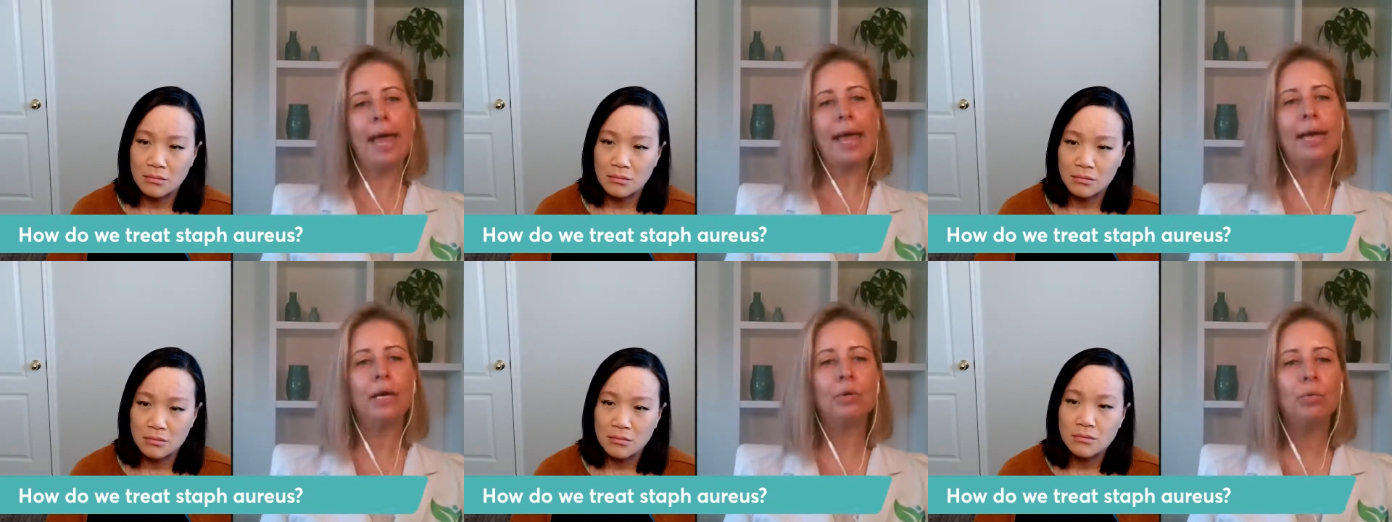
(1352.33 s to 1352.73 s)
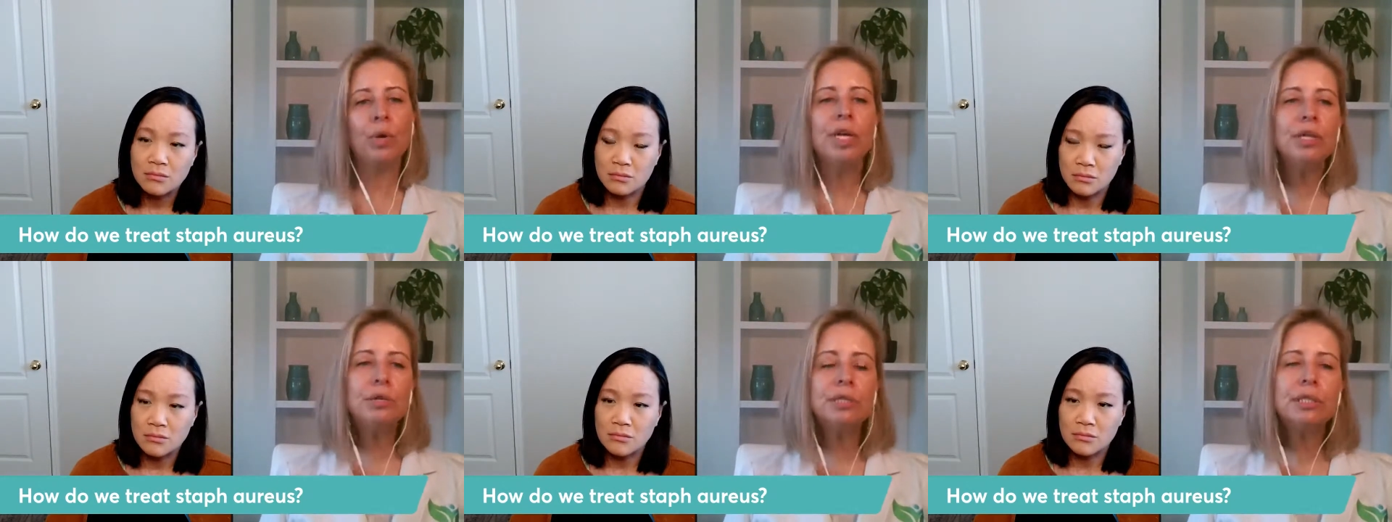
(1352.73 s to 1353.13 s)
Speaker 1: And
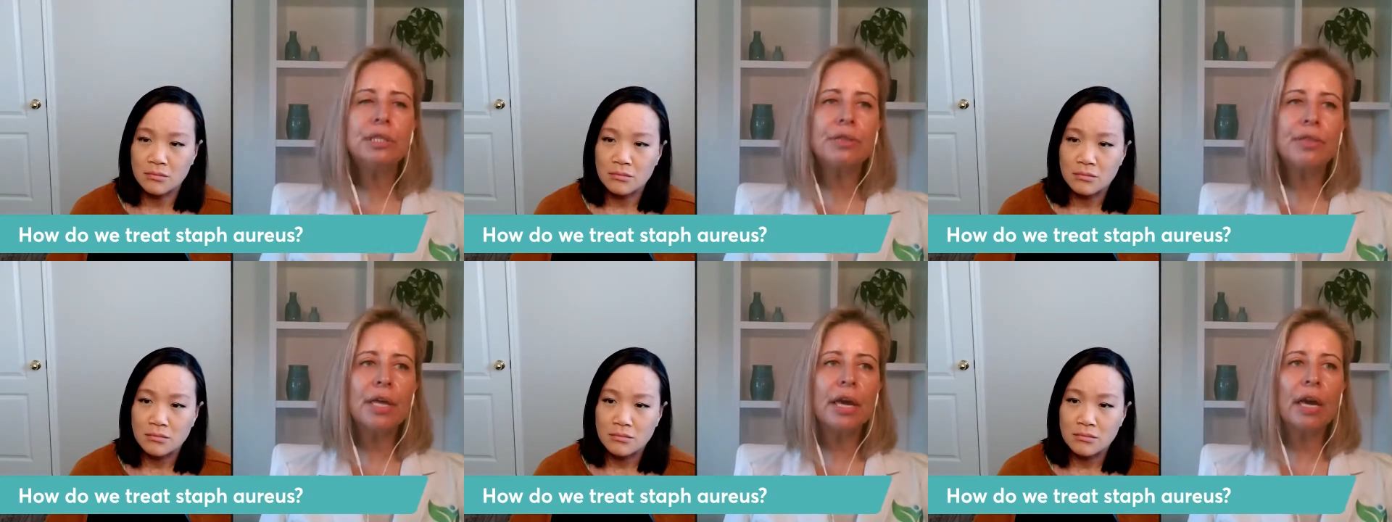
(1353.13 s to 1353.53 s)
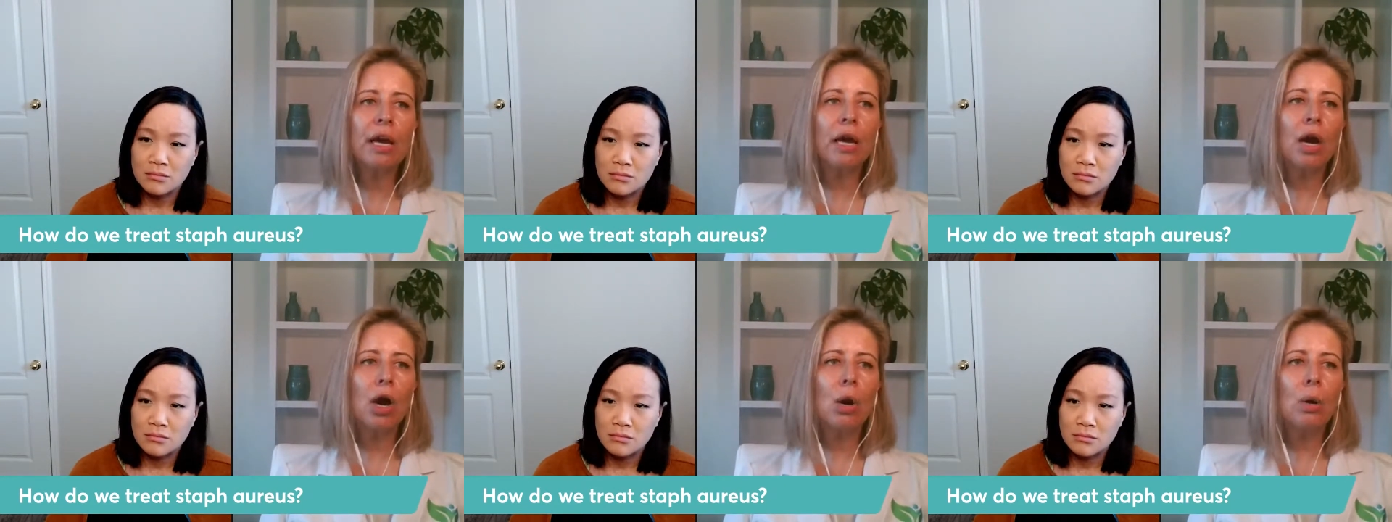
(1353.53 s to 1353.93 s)
we used to
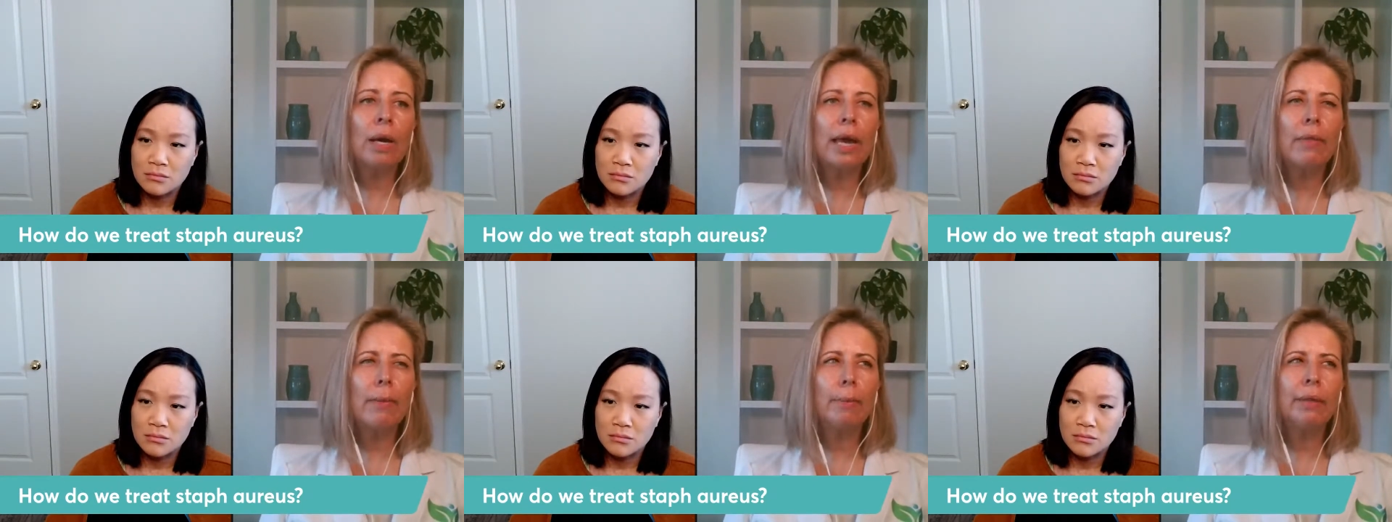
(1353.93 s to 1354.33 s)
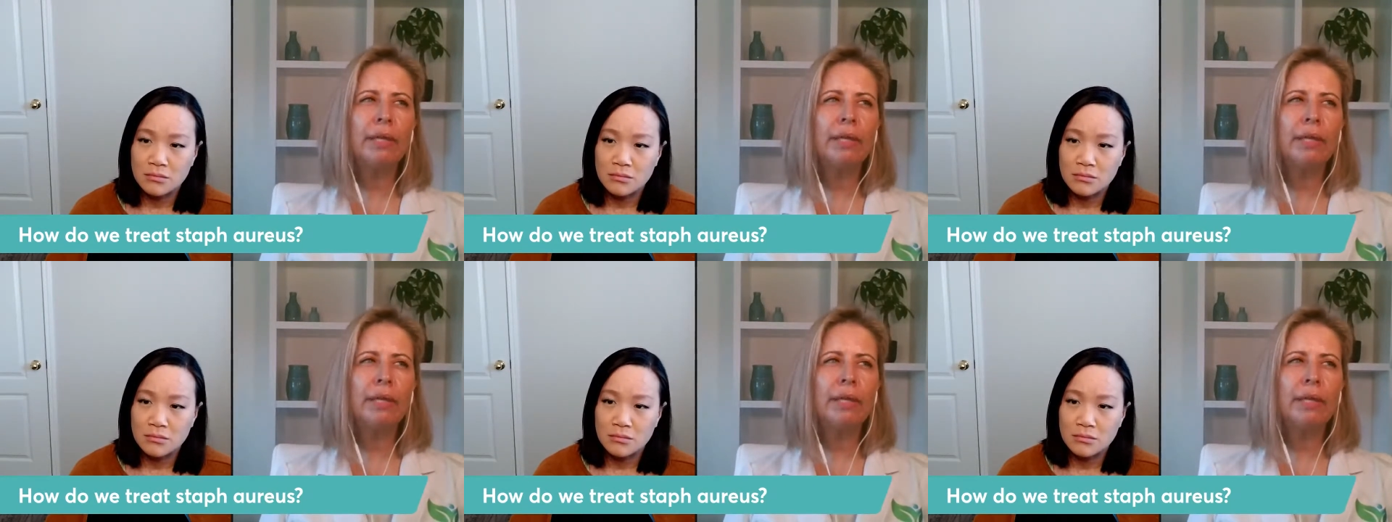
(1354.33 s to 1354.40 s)
think, oh, okay, the